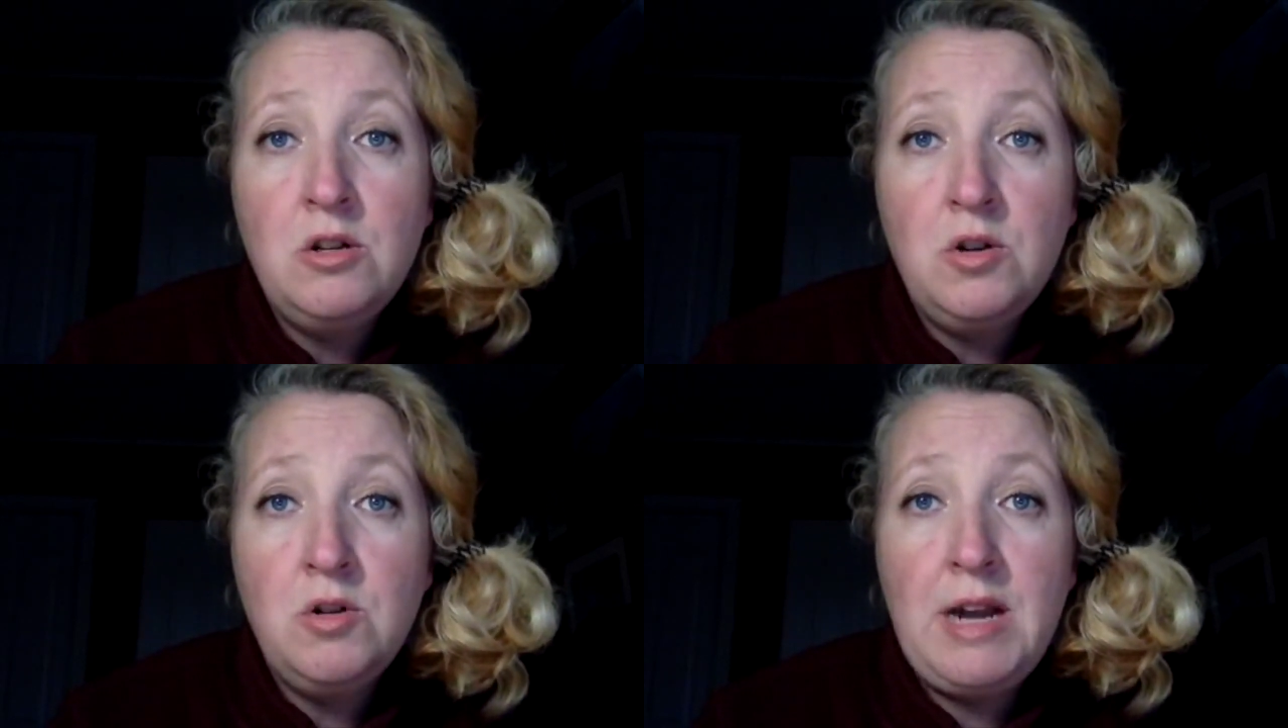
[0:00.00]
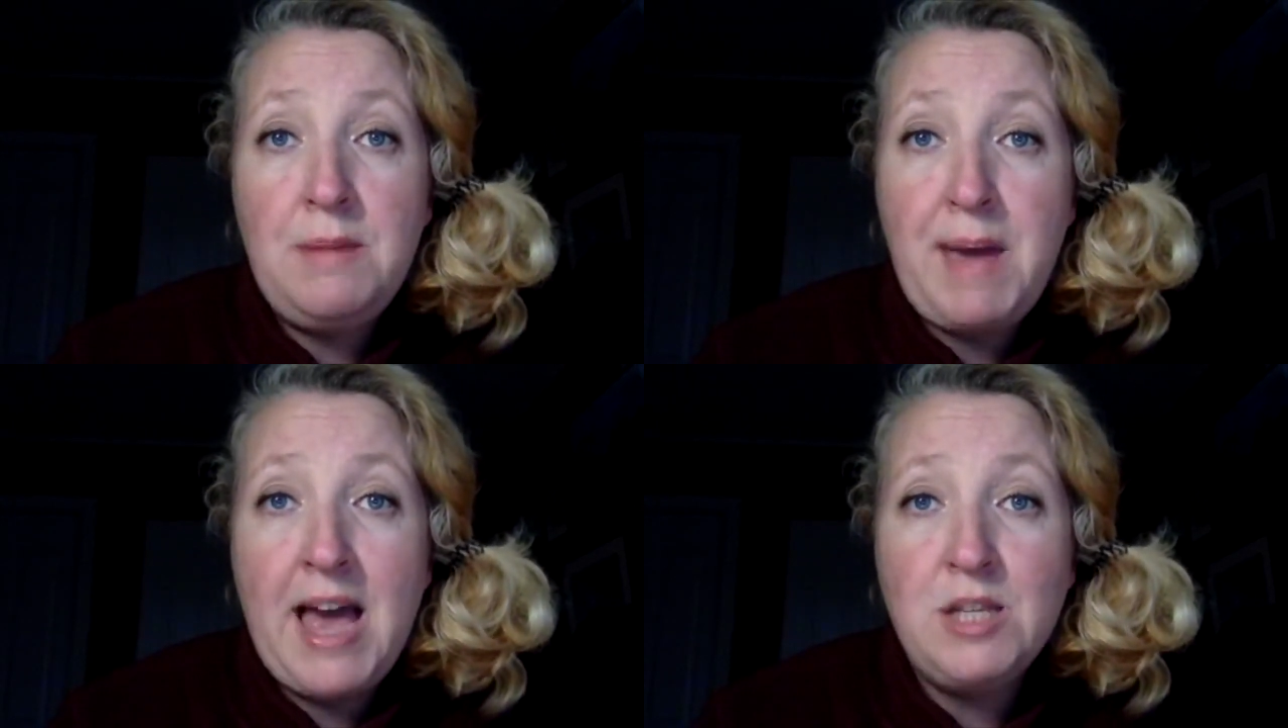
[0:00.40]

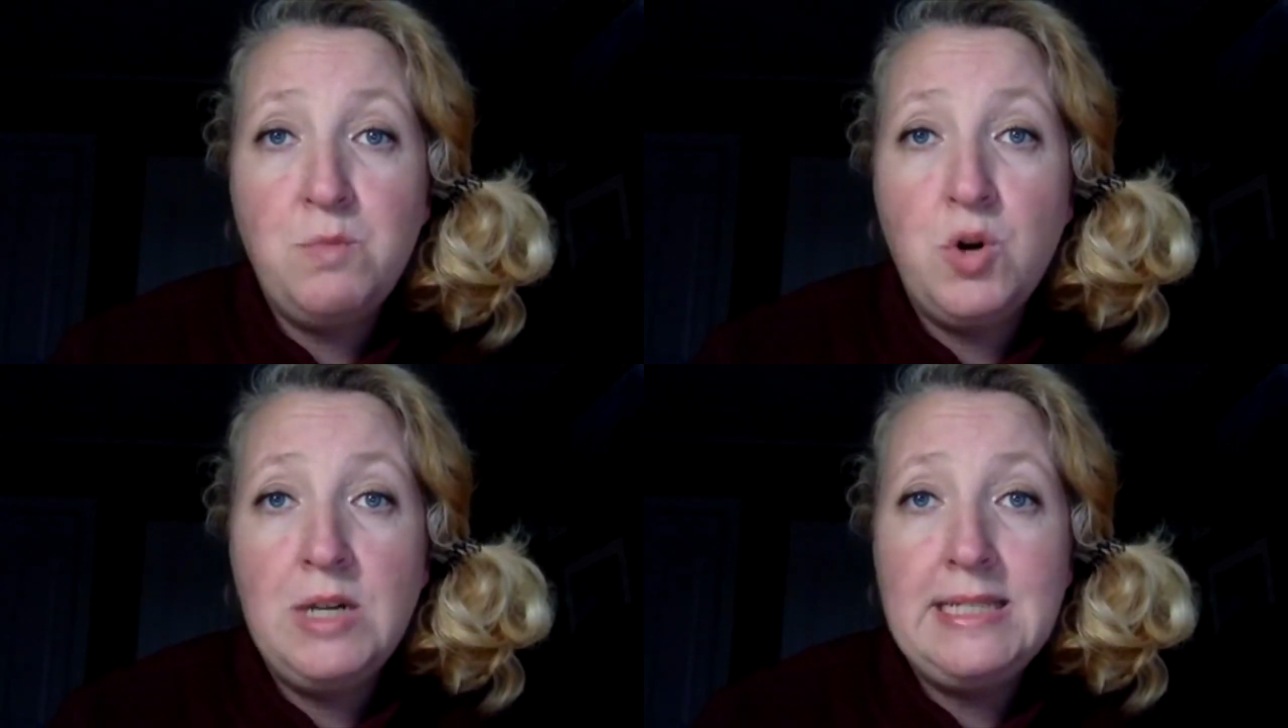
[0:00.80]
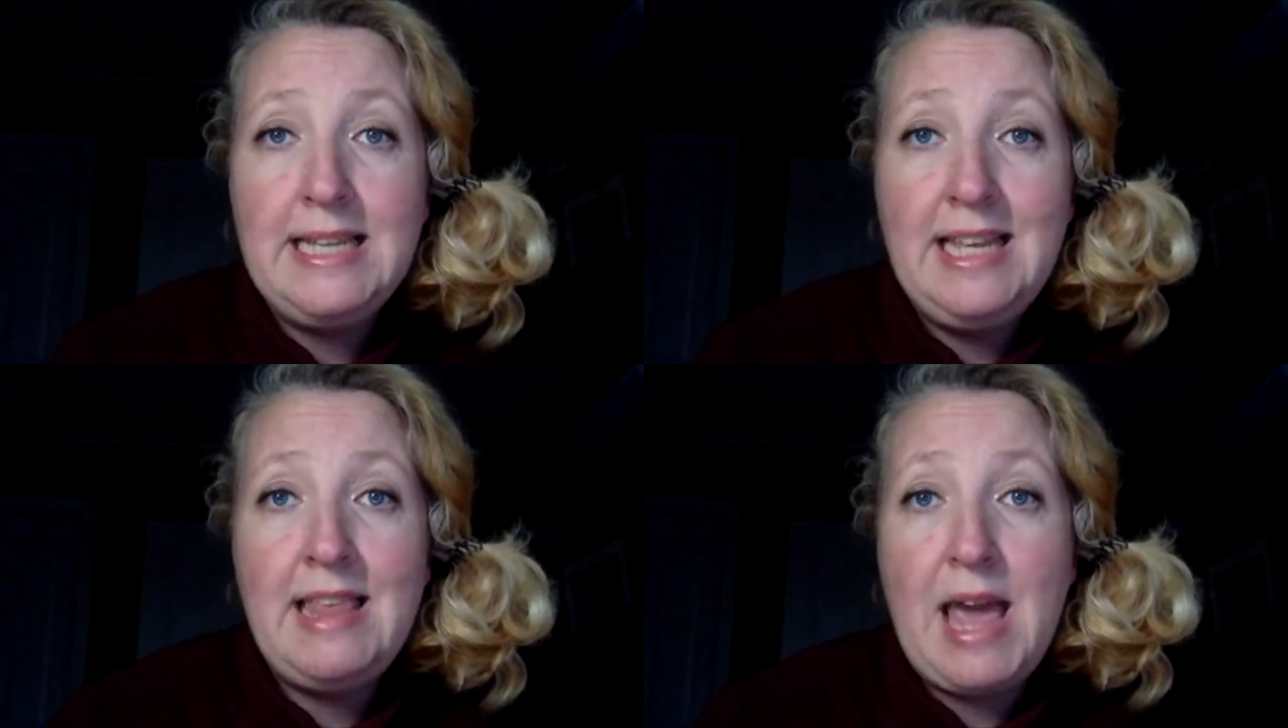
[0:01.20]
create passports
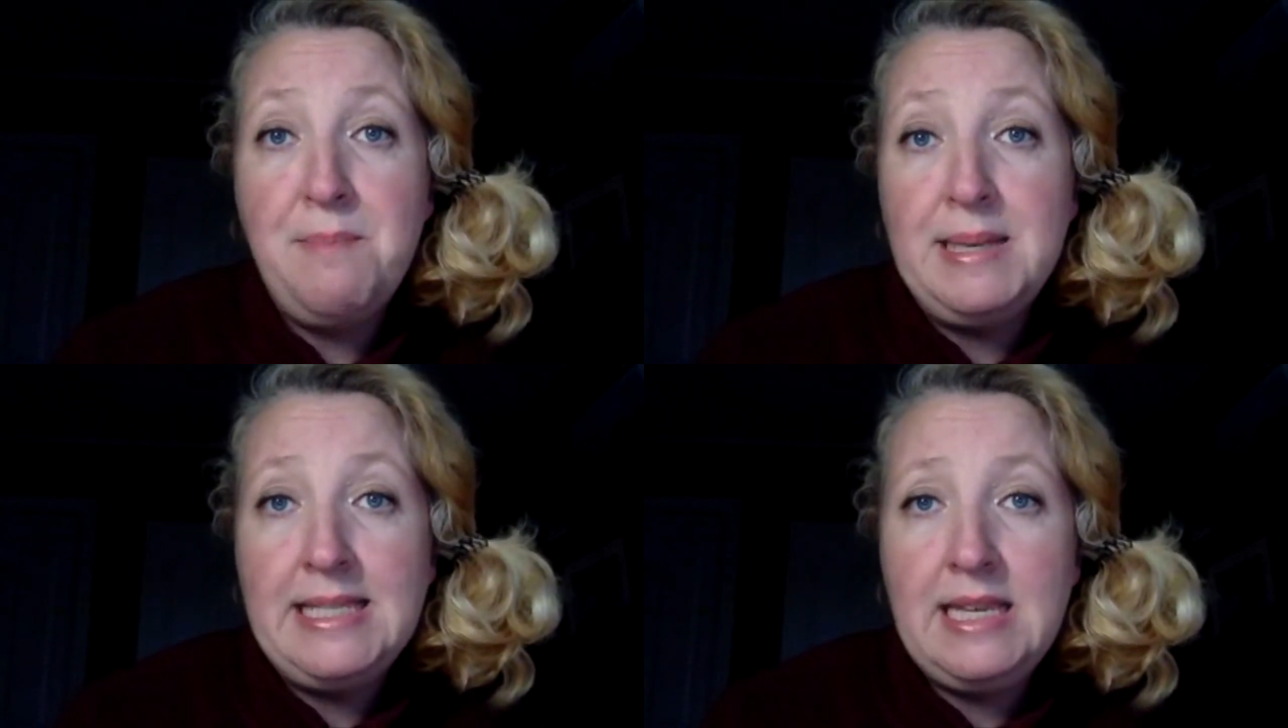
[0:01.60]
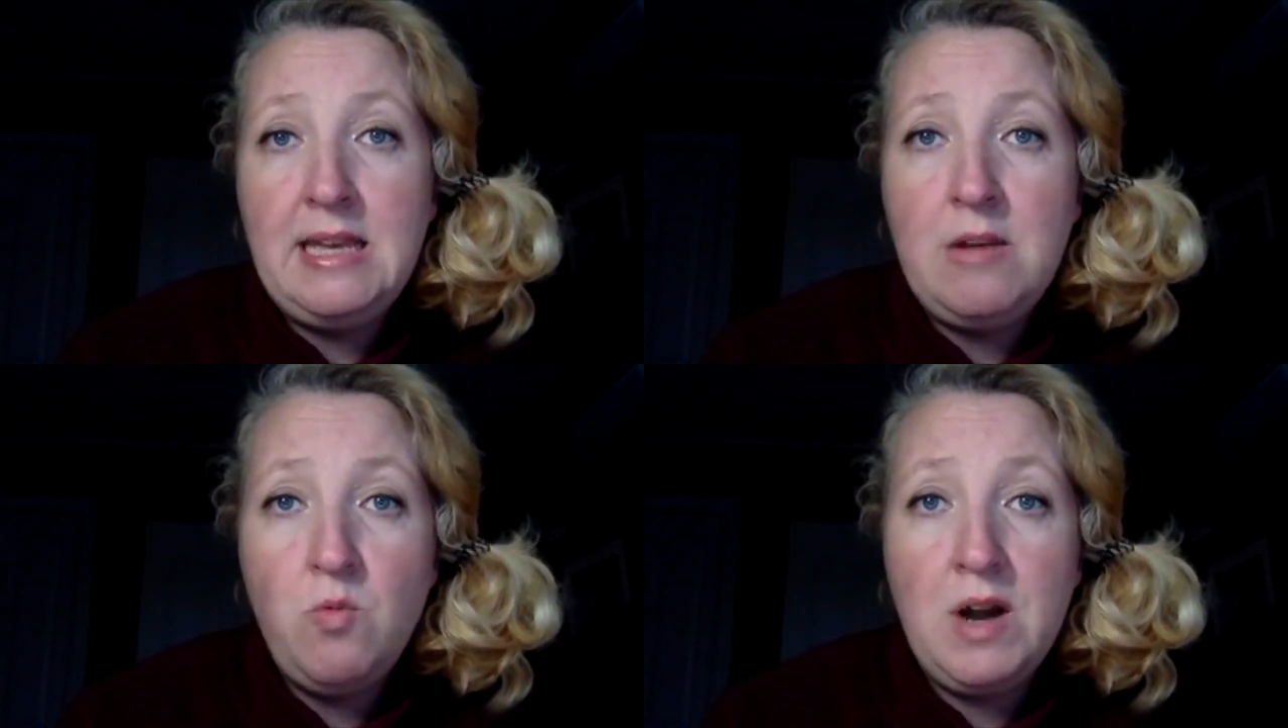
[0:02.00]
in the
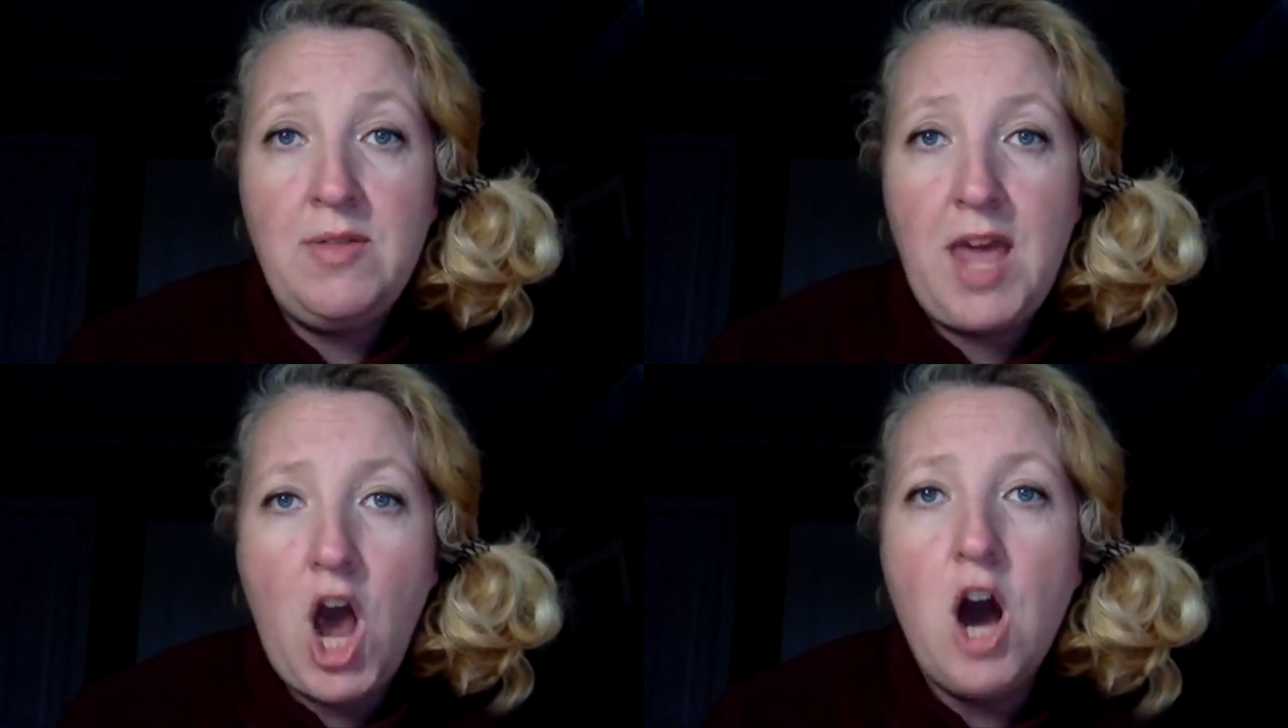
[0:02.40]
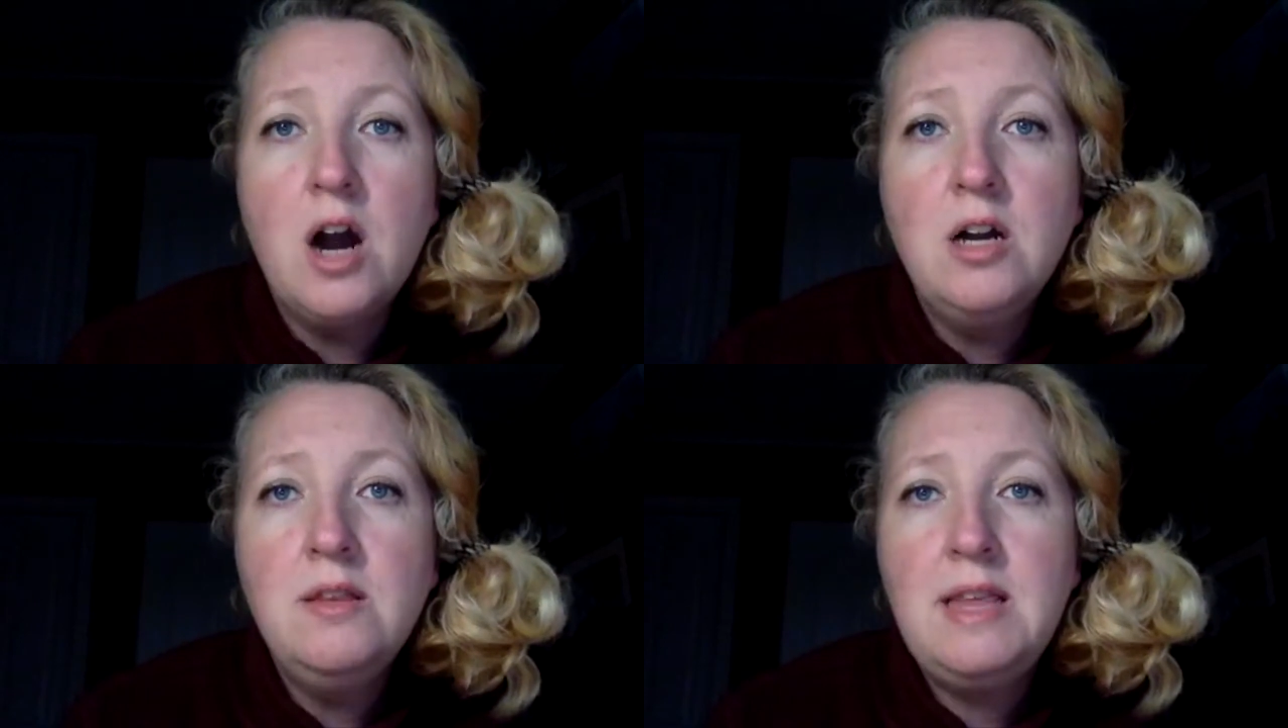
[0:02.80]
embassy where they
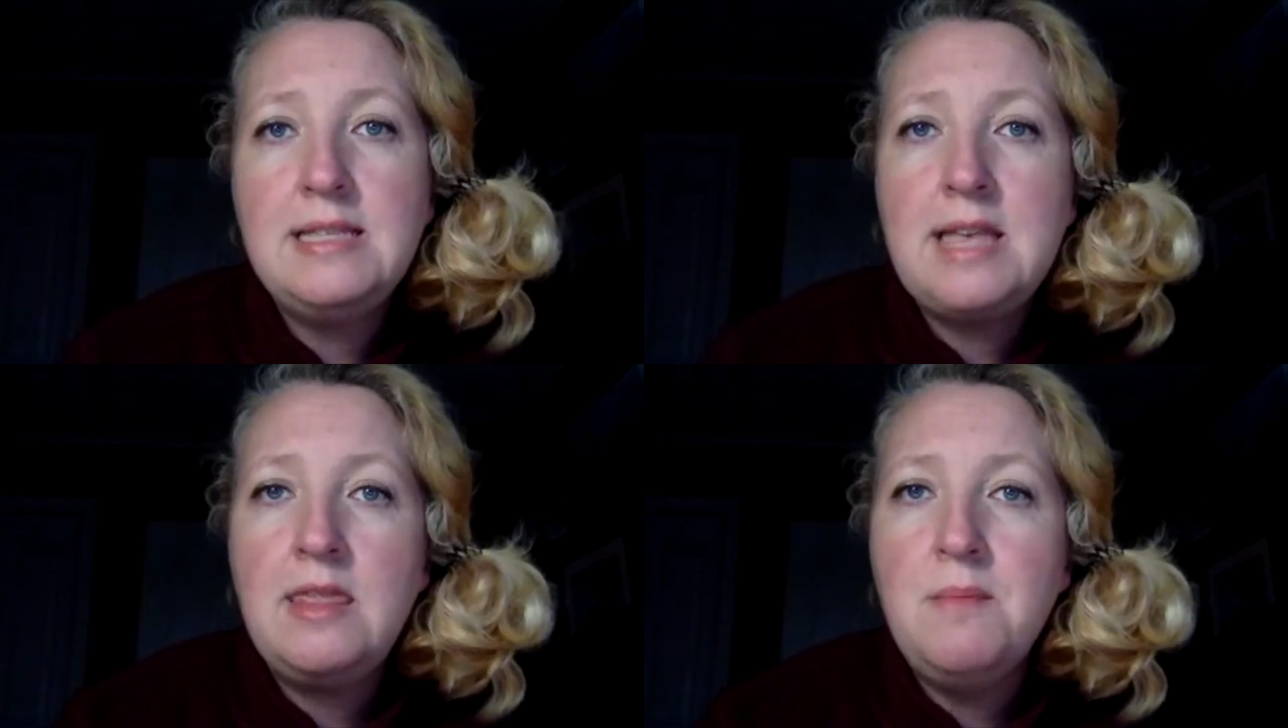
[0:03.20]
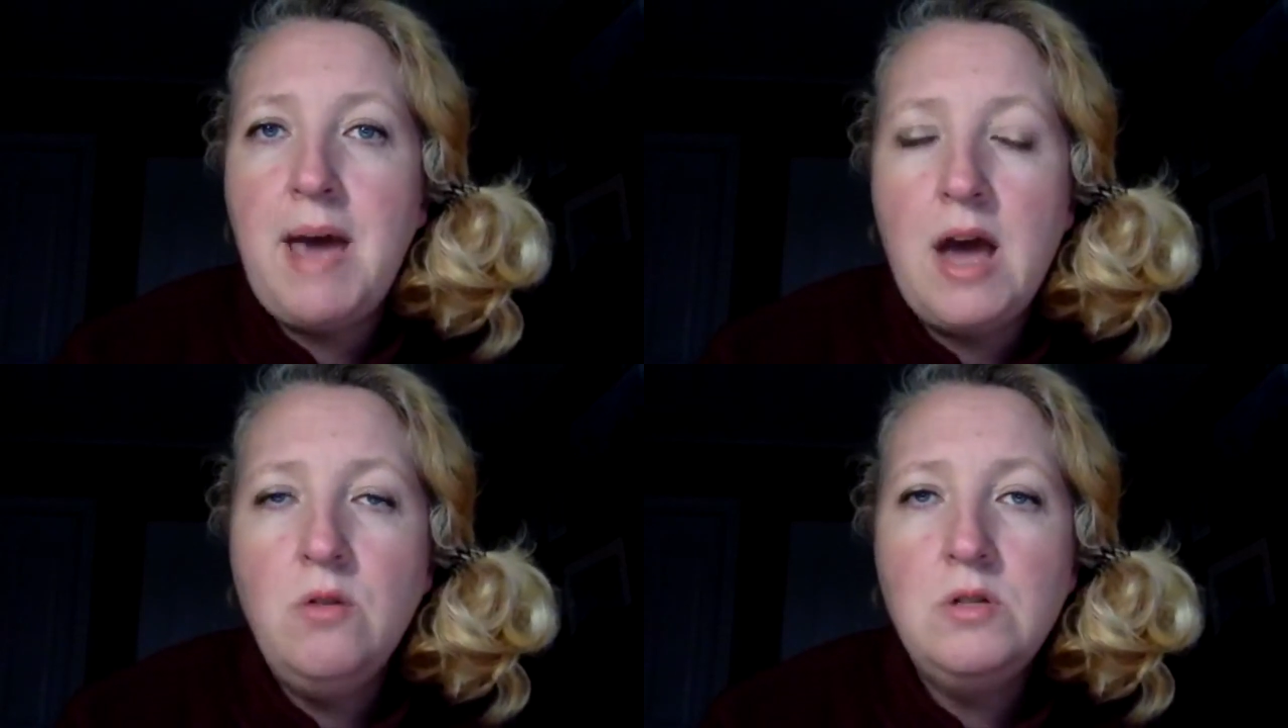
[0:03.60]
are, and they send them
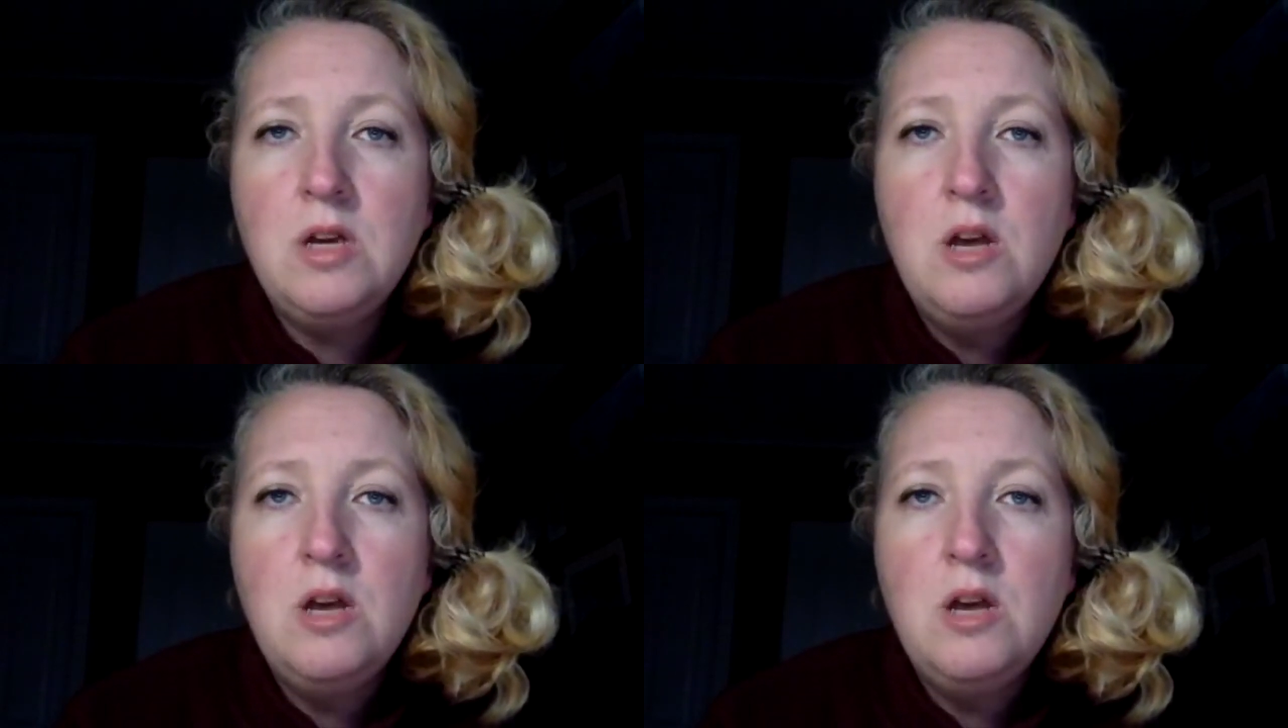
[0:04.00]
out,